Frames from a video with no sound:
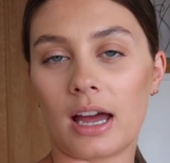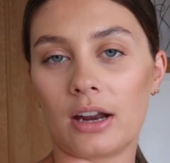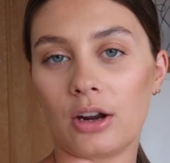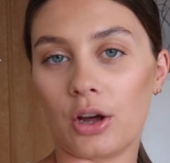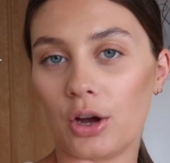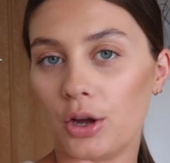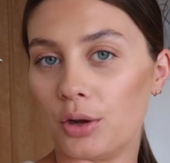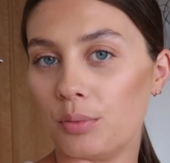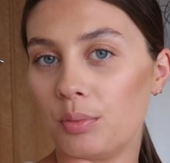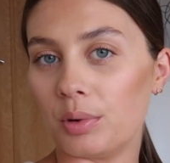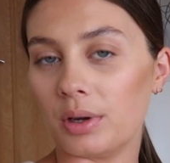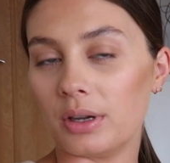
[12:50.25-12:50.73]
and
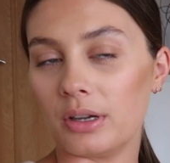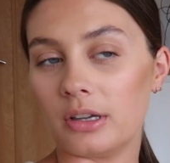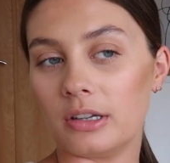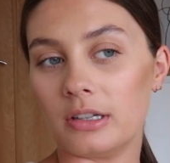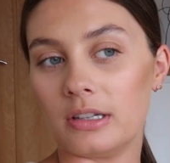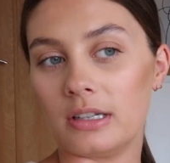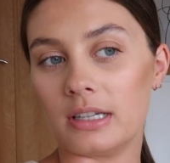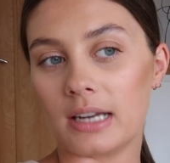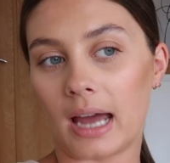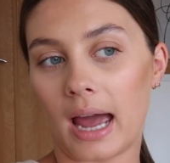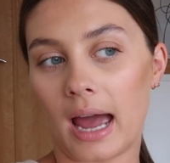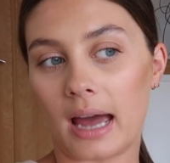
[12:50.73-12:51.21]

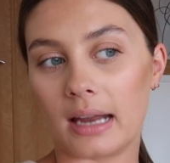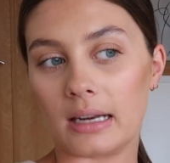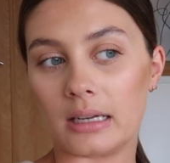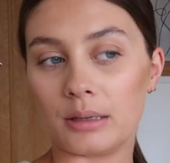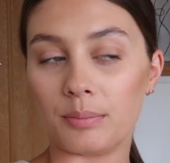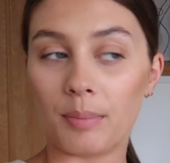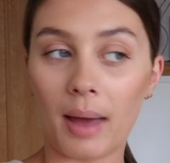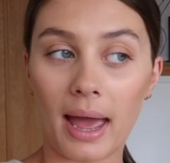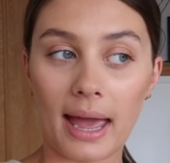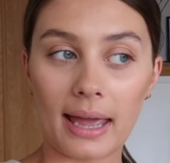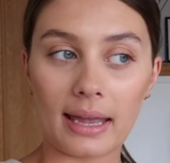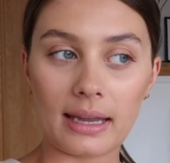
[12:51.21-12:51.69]
opened
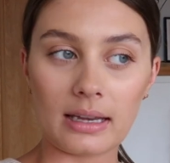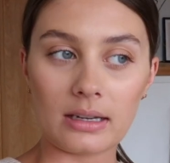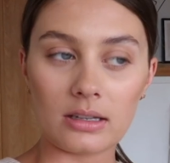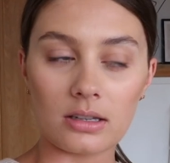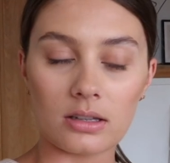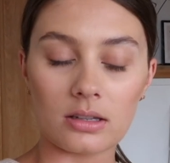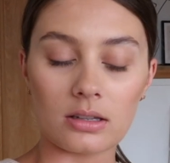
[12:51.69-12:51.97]
and paid.